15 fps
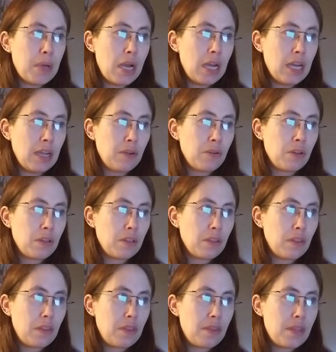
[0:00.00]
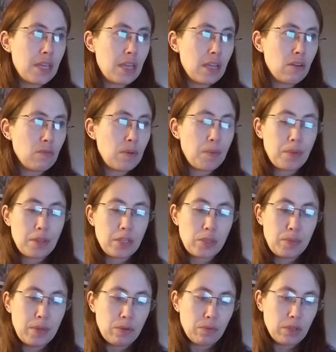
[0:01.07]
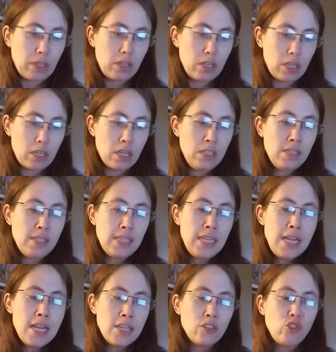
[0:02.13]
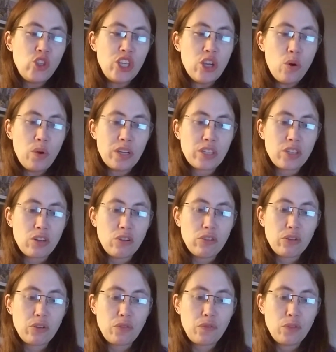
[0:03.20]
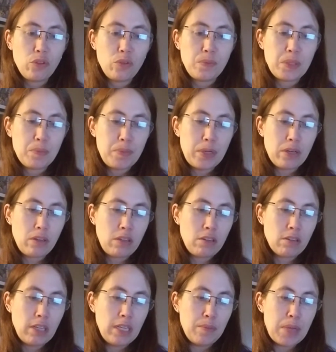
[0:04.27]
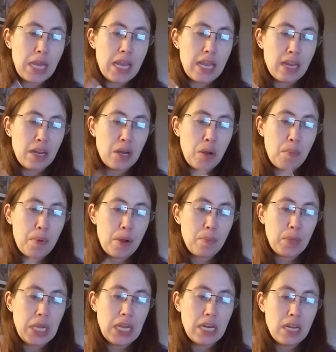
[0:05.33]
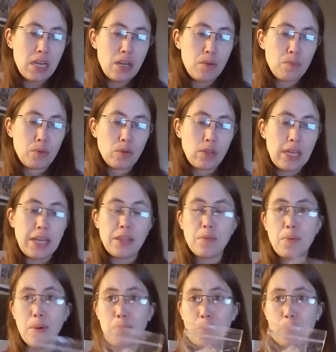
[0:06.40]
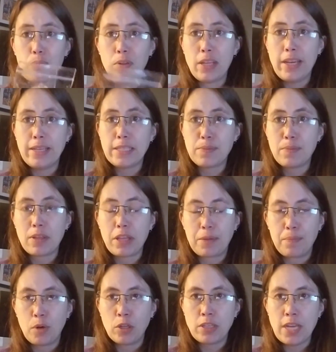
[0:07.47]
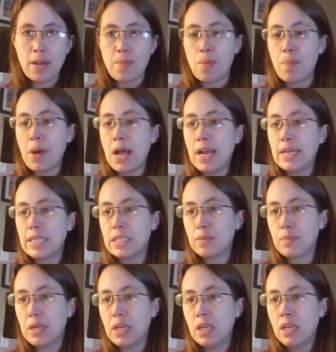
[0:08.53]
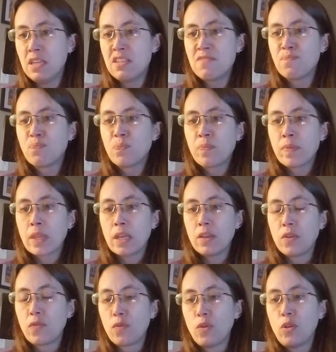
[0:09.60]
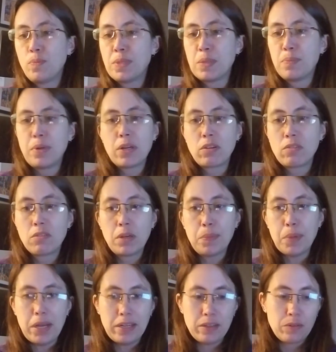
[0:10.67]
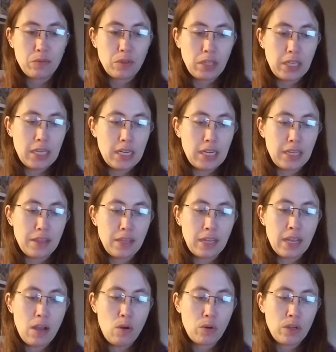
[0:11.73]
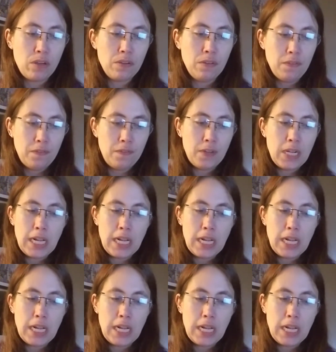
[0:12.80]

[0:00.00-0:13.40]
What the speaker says: I think I remember this being really good. Geo and Turner, Fruit Loops and Buttercream, and Pumpkin Brulee. The Pumpkin Brulee smelled like burnt apple pie to me. And the Fruit Loops and Buttercream, I didn't really get anything out of.